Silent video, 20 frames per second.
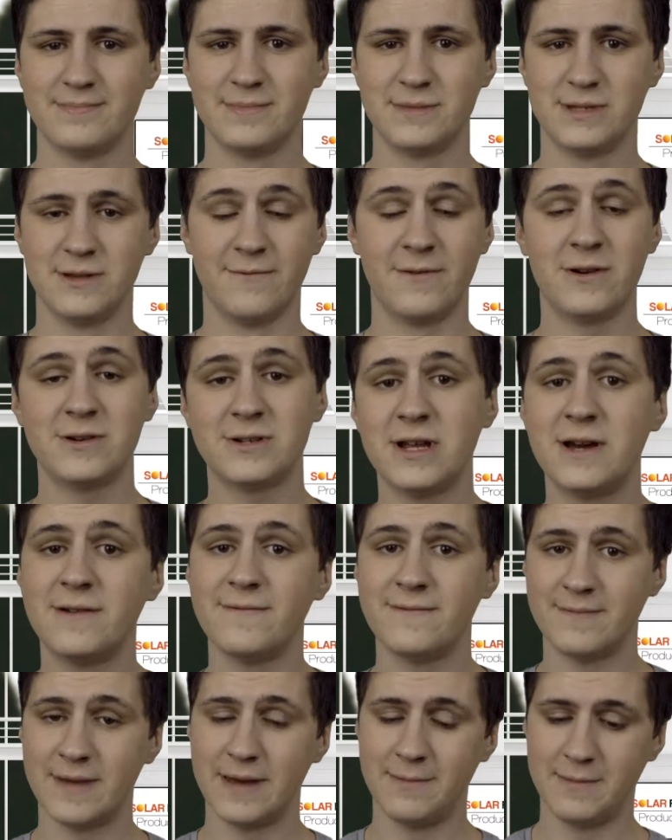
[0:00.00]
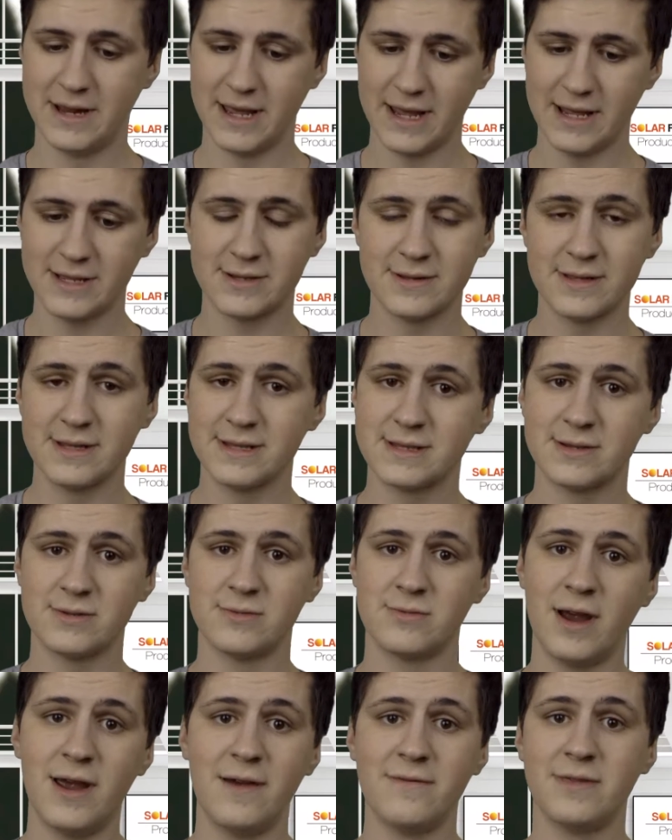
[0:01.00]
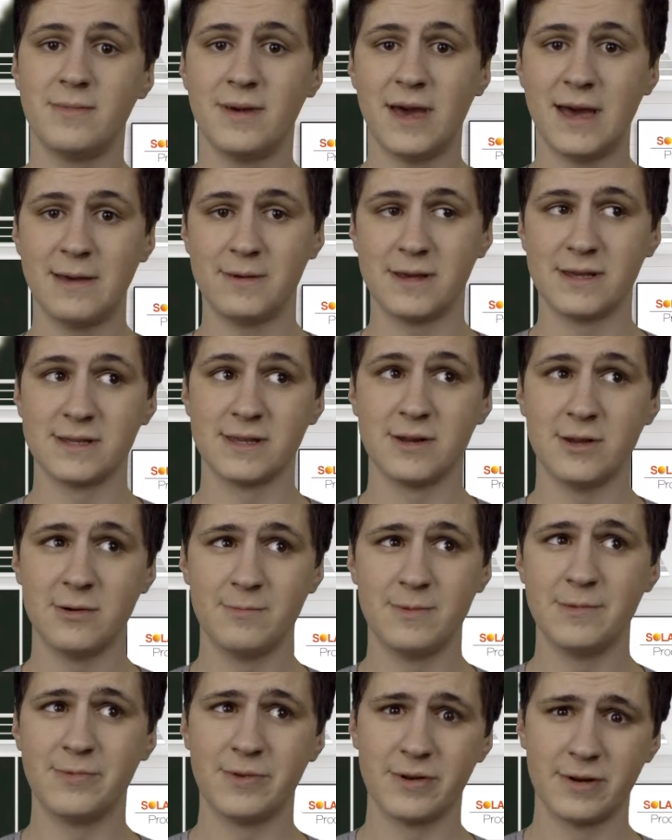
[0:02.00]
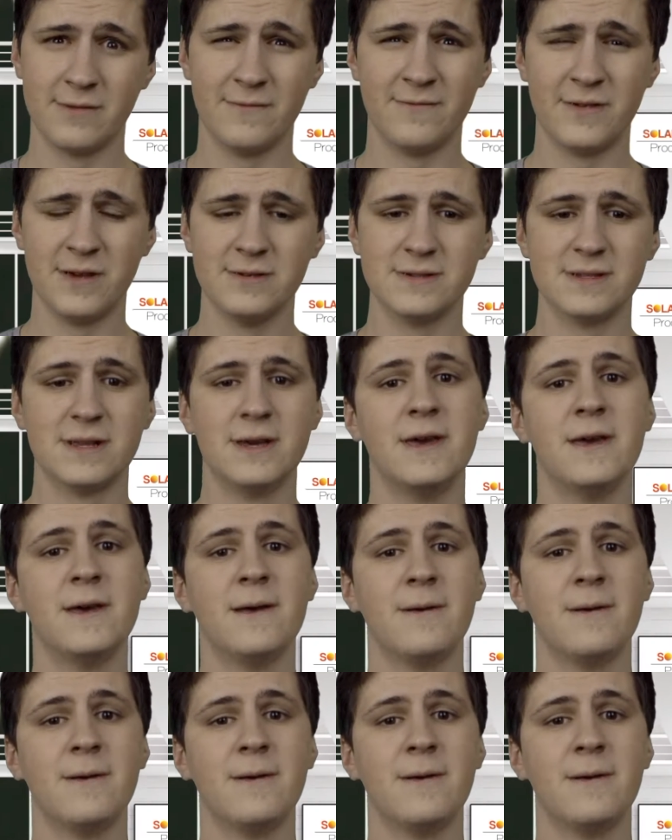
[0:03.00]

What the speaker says: So first off, I'm going to answer this right off the bat because I know people are confused.